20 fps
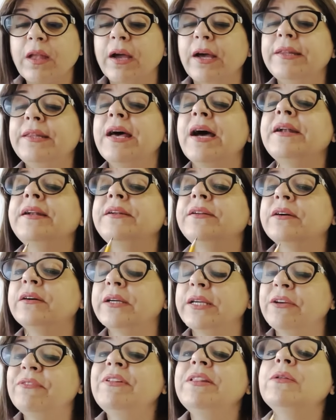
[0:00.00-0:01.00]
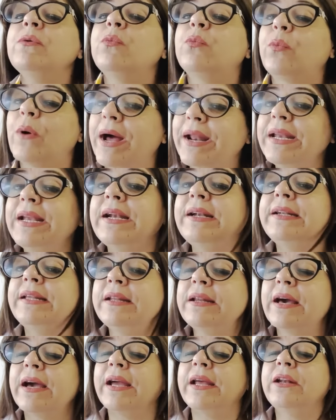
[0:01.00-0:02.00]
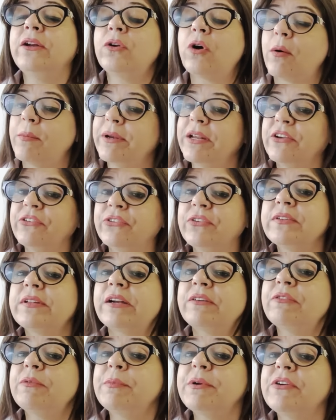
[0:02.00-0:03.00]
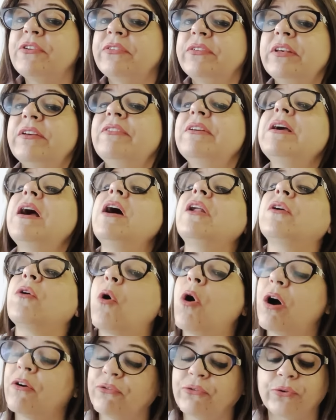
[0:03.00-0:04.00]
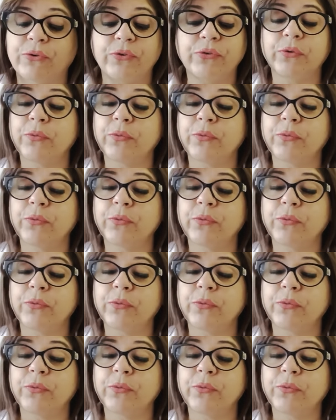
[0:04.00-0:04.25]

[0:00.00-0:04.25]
that even the 189 nominations that we've been receiving are offshore.